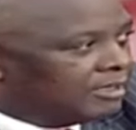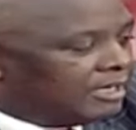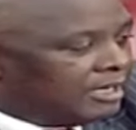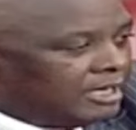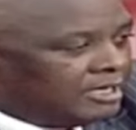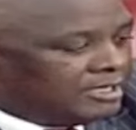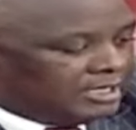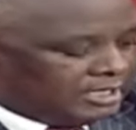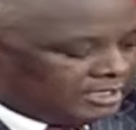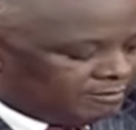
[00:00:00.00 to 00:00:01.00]
And
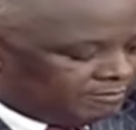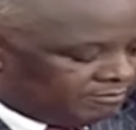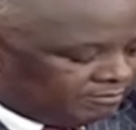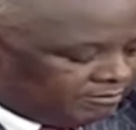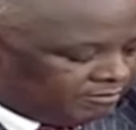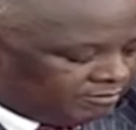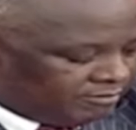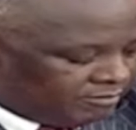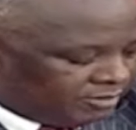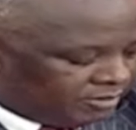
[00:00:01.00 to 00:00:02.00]
uh,
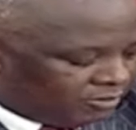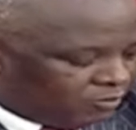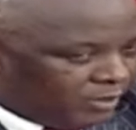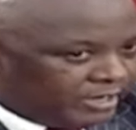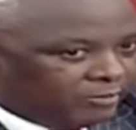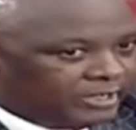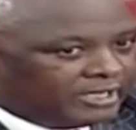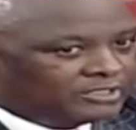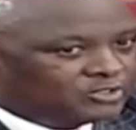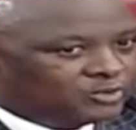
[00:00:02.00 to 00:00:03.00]
when we
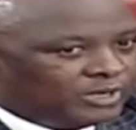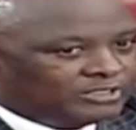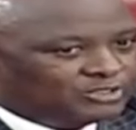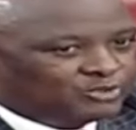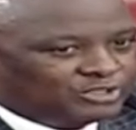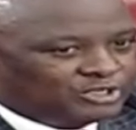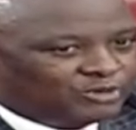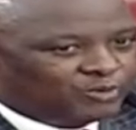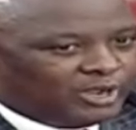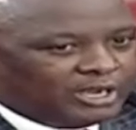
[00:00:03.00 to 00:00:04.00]
get to a
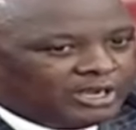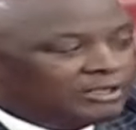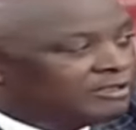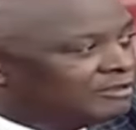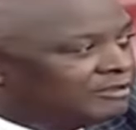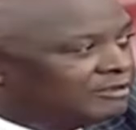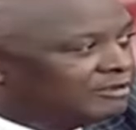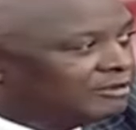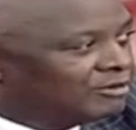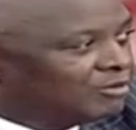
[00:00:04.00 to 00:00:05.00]
situation where
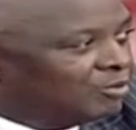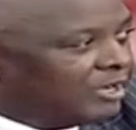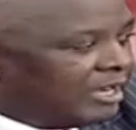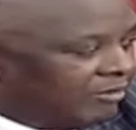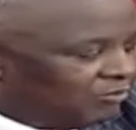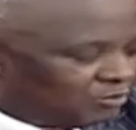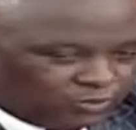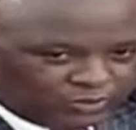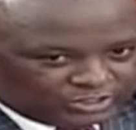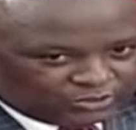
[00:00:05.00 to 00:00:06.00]
we have to
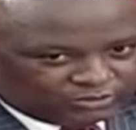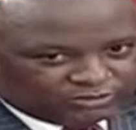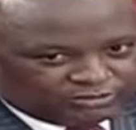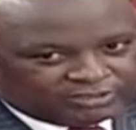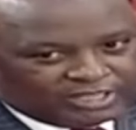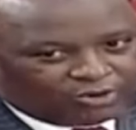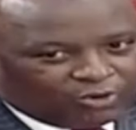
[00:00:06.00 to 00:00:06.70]
question the